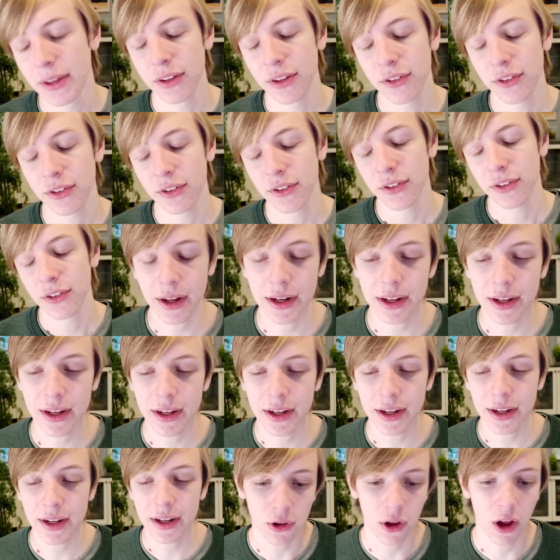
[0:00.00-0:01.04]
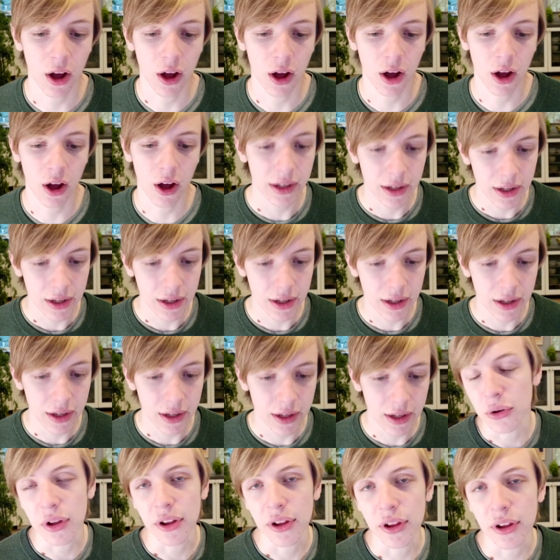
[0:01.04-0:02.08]
Type that in, log in,
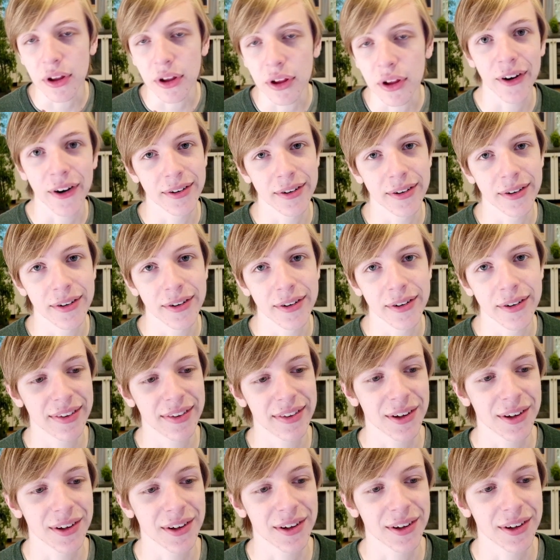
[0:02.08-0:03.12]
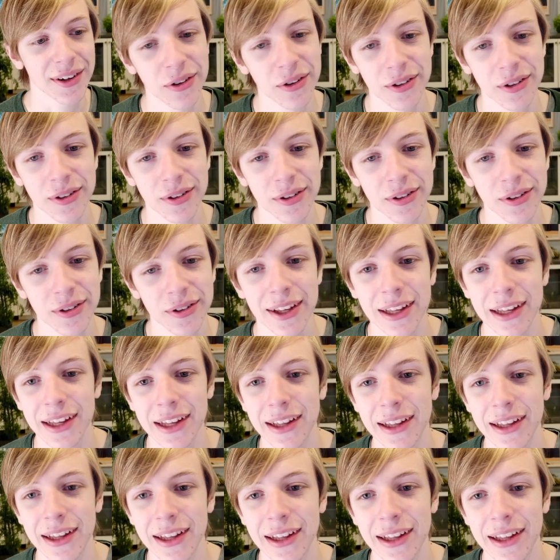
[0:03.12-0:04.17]
and you can start messing around.
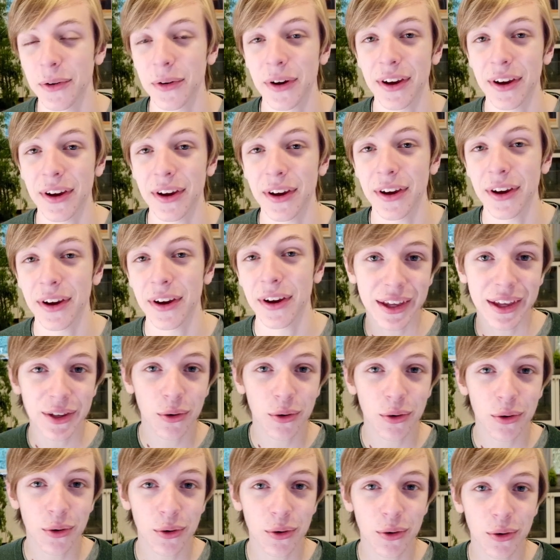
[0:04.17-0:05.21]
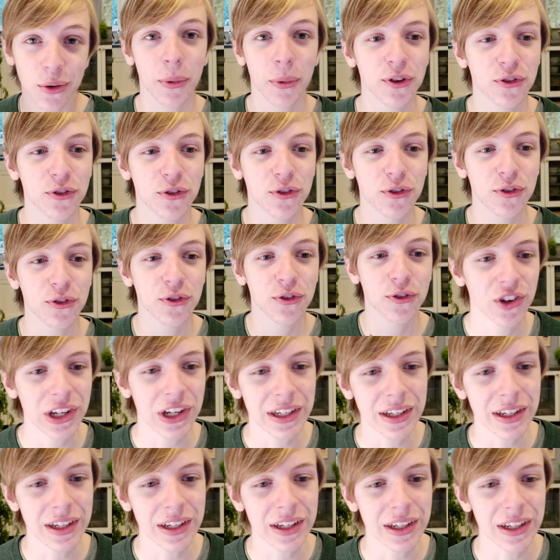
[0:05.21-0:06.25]
Anyways, thank you all so much for
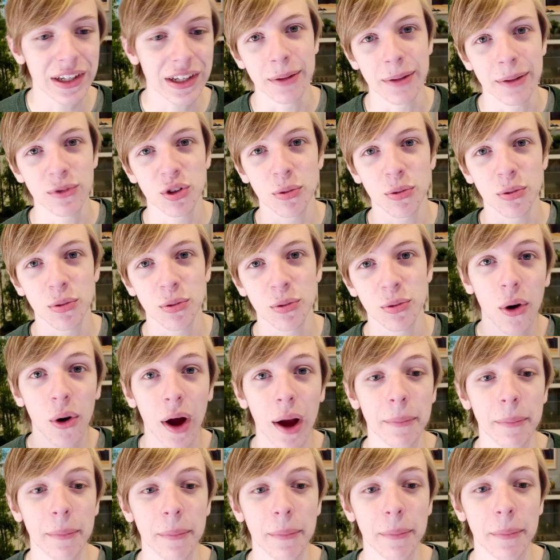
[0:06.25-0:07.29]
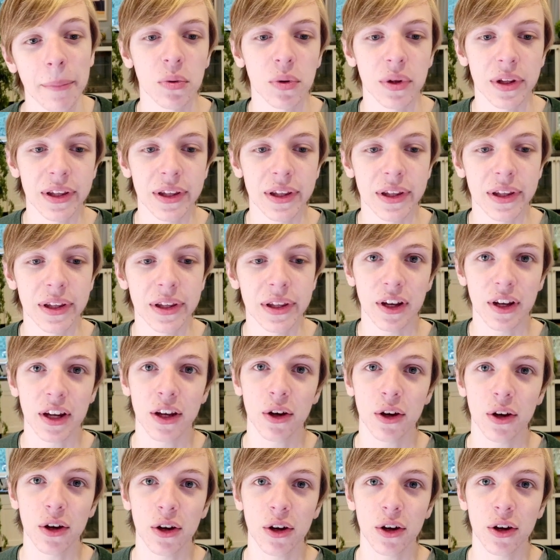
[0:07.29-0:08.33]
watching. Tomorrow, I'm going to be releasing a video
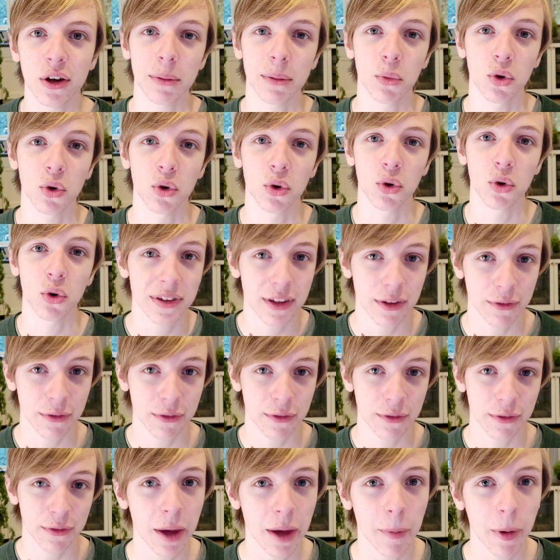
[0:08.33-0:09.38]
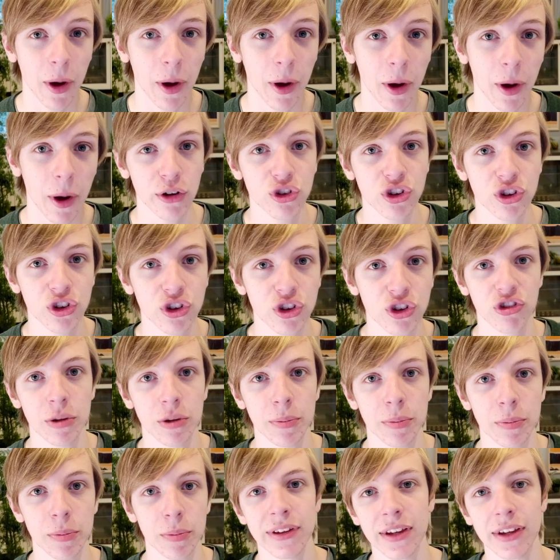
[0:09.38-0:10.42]
talking more specifically about how
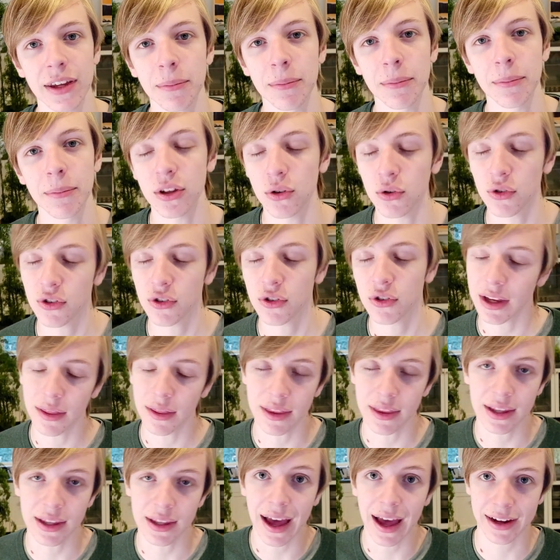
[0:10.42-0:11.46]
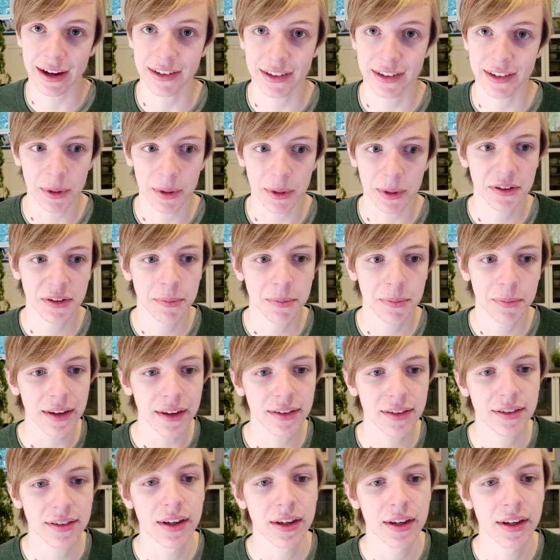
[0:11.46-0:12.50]
ChatGPT can be used in the academic
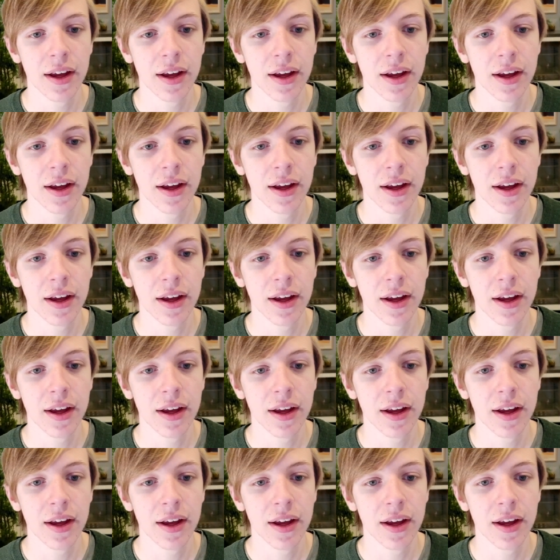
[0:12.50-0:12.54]
space.